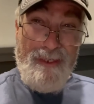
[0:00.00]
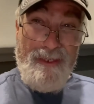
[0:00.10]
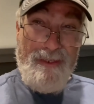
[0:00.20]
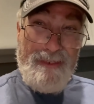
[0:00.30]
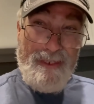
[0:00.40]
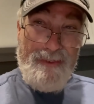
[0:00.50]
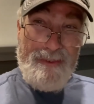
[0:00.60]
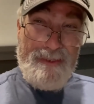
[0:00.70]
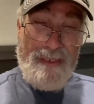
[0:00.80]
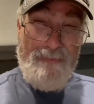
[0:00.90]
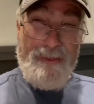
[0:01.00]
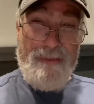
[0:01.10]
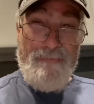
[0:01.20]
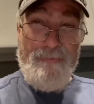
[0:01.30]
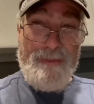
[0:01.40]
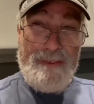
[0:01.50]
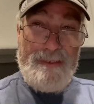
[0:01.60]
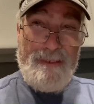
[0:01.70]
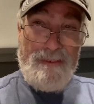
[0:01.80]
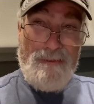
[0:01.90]
You tell yourself you can fit this
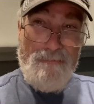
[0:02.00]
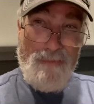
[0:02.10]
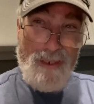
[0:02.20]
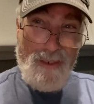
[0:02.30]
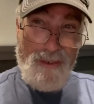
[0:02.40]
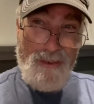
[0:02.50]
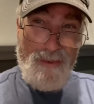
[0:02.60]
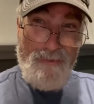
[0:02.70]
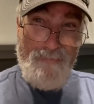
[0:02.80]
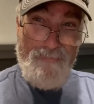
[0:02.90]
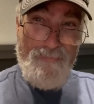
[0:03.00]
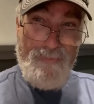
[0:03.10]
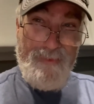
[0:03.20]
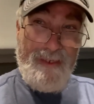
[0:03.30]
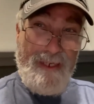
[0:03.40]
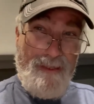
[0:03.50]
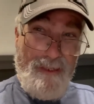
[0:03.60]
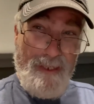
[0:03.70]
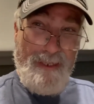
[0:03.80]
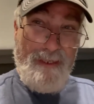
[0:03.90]
in tomorrow,
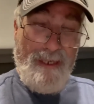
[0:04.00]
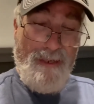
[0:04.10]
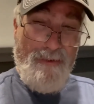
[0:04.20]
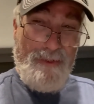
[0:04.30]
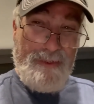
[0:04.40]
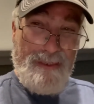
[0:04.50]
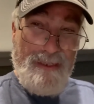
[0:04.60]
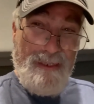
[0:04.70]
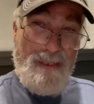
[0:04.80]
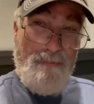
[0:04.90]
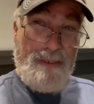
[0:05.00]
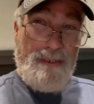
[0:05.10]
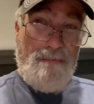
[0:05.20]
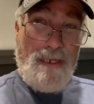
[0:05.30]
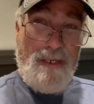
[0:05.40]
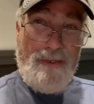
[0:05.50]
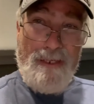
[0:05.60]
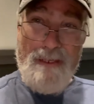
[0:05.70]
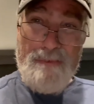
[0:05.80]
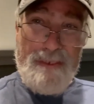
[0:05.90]
daylight hours, but tomorrow
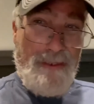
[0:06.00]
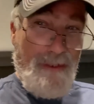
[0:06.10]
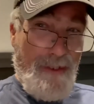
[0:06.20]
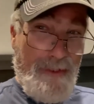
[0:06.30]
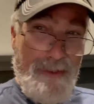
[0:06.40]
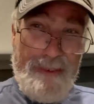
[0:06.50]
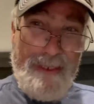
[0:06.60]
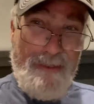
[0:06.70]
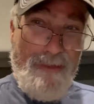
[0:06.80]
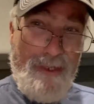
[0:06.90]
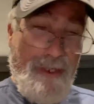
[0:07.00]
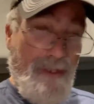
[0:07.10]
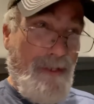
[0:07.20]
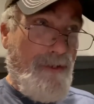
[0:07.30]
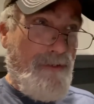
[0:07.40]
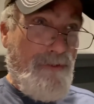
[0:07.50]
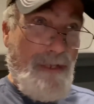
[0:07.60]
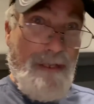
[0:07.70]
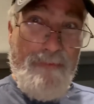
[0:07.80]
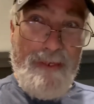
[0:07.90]
comes and you're under deadline and you're
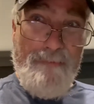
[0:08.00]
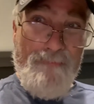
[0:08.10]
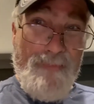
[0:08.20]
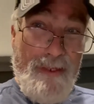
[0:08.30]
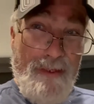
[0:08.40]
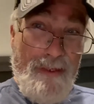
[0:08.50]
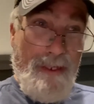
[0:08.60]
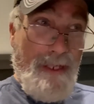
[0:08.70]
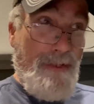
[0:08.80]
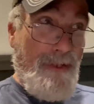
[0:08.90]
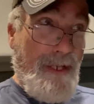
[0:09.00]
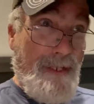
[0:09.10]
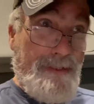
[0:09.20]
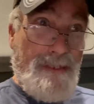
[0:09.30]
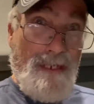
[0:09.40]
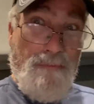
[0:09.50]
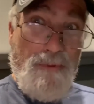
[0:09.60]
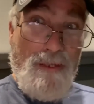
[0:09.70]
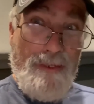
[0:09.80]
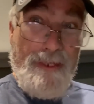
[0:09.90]
driving and you can't stop
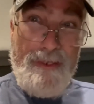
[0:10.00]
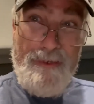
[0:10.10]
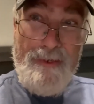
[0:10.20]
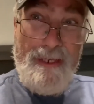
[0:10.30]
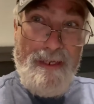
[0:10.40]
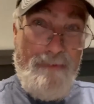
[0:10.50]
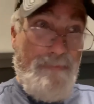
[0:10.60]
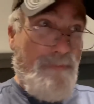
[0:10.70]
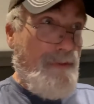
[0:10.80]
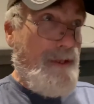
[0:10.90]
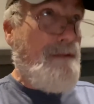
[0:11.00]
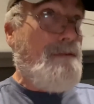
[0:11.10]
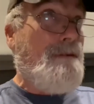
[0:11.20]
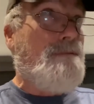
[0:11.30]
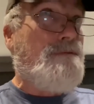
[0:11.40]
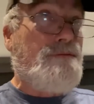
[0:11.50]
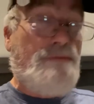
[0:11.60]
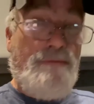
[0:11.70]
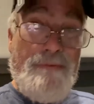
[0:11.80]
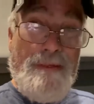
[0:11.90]
long. Here you have
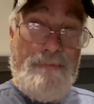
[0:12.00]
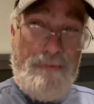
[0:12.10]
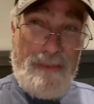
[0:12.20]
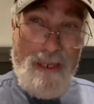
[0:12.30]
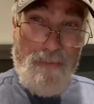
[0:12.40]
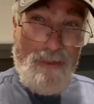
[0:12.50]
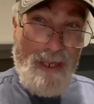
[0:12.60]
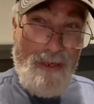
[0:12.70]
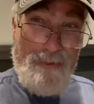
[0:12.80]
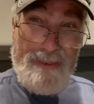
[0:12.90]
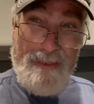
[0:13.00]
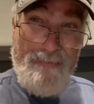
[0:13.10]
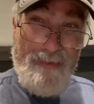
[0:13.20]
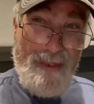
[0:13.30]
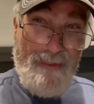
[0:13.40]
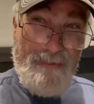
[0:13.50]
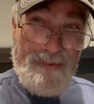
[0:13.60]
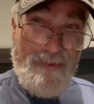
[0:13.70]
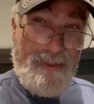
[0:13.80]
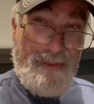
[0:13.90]
uh, a couple hours of
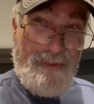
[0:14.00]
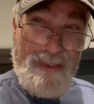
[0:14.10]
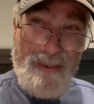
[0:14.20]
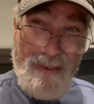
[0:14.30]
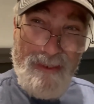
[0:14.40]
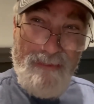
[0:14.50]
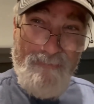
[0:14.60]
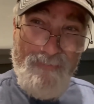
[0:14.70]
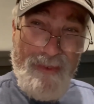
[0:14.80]
unstructured time